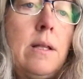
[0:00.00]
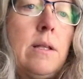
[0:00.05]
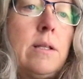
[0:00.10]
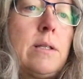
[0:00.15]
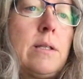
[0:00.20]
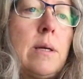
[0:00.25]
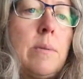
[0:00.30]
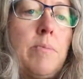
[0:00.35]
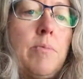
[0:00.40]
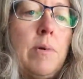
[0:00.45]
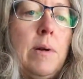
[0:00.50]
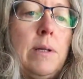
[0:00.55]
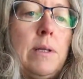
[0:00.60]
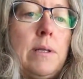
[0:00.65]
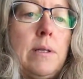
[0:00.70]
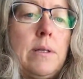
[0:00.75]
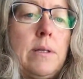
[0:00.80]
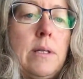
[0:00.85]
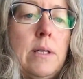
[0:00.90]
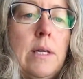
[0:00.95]
separate
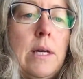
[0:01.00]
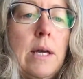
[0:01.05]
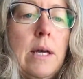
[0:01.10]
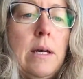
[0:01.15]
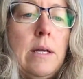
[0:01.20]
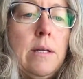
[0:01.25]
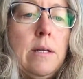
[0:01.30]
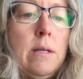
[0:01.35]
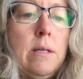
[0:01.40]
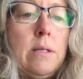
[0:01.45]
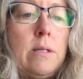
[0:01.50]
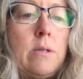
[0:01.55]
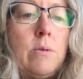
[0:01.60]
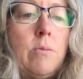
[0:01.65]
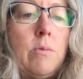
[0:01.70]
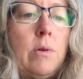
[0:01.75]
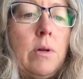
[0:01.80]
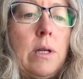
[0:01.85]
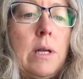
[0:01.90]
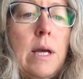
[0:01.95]
this again. So
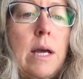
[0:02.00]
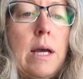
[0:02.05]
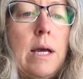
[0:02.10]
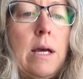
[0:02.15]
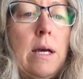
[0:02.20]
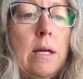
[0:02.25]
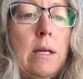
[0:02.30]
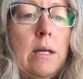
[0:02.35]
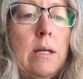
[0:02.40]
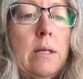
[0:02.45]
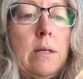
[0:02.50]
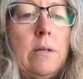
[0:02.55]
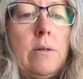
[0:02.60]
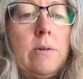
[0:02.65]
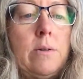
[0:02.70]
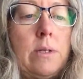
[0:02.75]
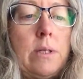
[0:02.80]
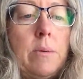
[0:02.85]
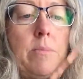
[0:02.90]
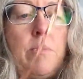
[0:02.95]
we're gonna add,
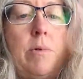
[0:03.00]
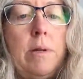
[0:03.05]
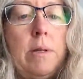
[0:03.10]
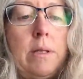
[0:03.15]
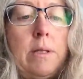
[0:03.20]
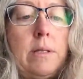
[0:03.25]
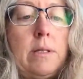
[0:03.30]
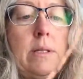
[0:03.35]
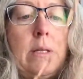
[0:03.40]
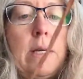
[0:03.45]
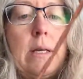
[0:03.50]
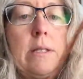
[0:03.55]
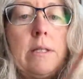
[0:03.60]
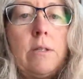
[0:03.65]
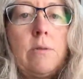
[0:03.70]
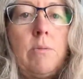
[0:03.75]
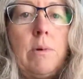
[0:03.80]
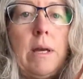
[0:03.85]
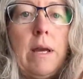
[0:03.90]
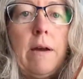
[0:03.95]
separate this again
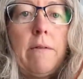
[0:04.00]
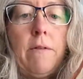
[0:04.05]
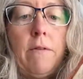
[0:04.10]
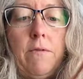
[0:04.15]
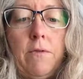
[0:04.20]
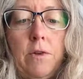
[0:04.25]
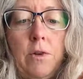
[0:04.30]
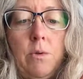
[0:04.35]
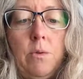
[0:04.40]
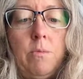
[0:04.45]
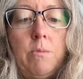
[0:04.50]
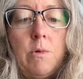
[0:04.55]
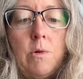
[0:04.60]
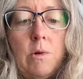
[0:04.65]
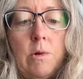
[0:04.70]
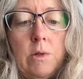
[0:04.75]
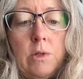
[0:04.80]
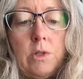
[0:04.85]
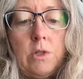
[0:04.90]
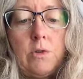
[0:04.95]
so we have a few
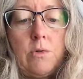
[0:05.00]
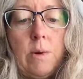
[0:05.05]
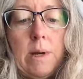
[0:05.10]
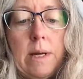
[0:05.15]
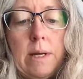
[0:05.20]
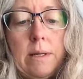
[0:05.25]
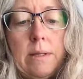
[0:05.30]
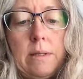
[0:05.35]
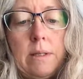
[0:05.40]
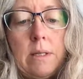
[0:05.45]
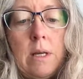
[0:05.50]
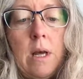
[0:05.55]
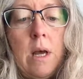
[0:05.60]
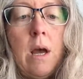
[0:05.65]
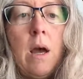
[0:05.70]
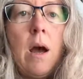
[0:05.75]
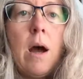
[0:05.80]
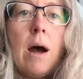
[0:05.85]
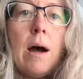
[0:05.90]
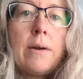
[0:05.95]
more strands.
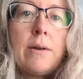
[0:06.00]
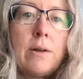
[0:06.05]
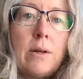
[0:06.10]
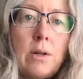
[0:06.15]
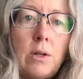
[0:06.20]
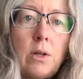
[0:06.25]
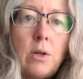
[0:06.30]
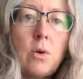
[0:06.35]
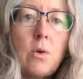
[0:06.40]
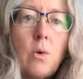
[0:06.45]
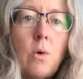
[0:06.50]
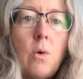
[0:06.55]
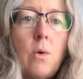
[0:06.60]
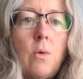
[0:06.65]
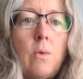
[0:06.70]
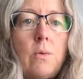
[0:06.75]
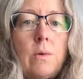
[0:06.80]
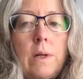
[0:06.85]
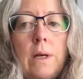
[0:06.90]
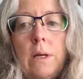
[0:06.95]
I'm not gonna
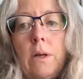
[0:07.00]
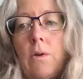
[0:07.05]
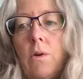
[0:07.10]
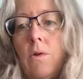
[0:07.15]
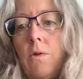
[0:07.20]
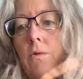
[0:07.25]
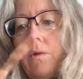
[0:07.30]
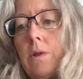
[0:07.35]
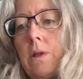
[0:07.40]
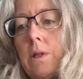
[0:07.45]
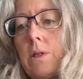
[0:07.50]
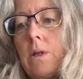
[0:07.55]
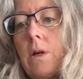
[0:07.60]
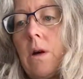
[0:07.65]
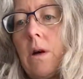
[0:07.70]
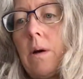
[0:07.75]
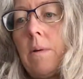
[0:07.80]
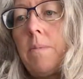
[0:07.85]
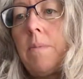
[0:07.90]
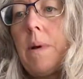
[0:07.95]
go like over the
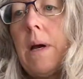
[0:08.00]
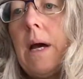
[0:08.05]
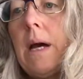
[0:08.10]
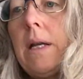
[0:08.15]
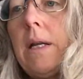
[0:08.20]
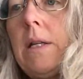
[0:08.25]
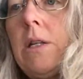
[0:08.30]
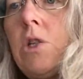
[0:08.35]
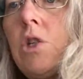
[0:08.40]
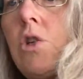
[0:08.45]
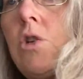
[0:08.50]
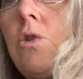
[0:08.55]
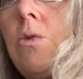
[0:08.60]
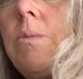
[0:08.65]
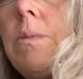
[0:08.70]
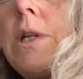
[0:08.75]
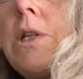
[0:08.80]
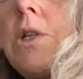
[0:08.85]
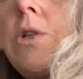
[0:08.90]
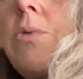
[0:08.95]
top adding too
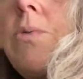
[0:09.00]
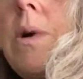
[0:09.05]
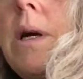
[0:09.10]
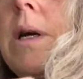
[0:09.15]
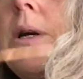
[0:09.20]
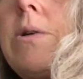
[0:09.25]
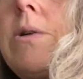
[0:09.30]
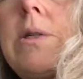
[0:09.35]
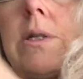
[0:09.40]
much wire